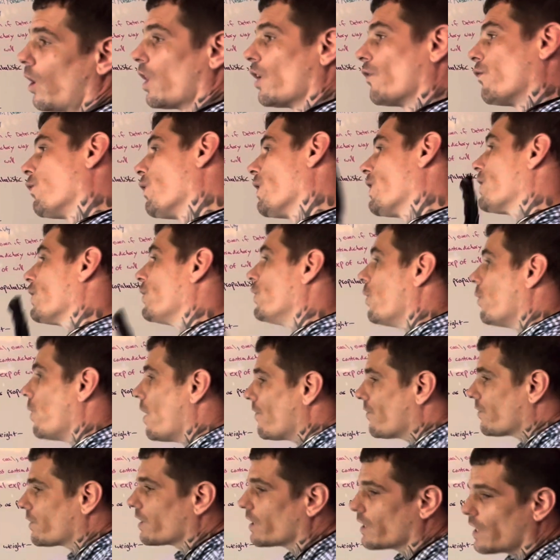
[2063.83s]
if we can know
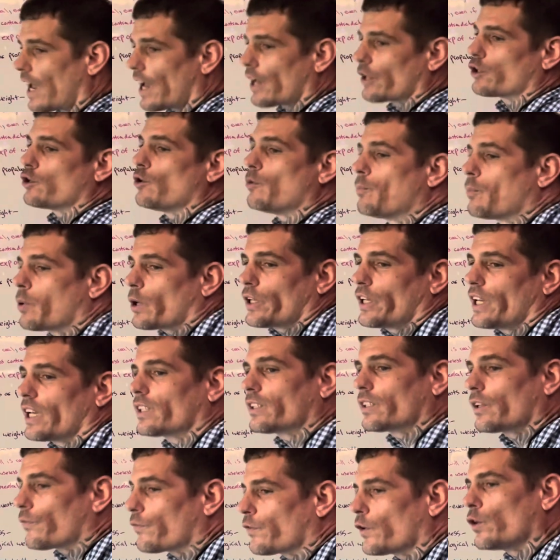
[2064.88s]
everything. Yeah, you
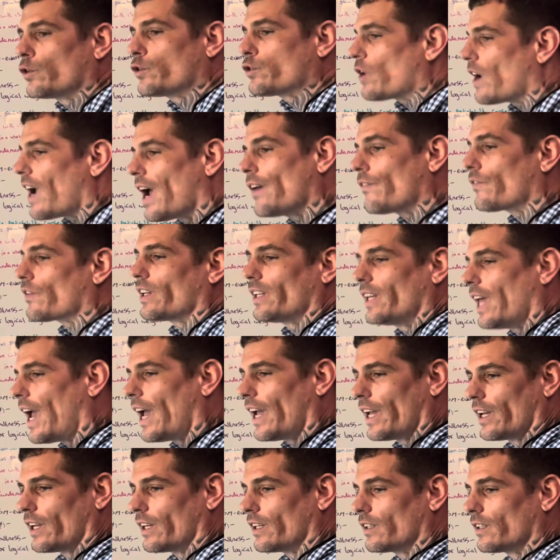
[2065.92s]
predict the future every
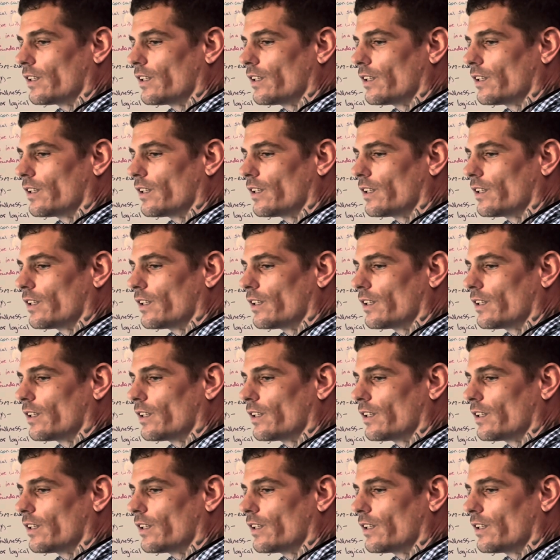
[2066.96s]
day.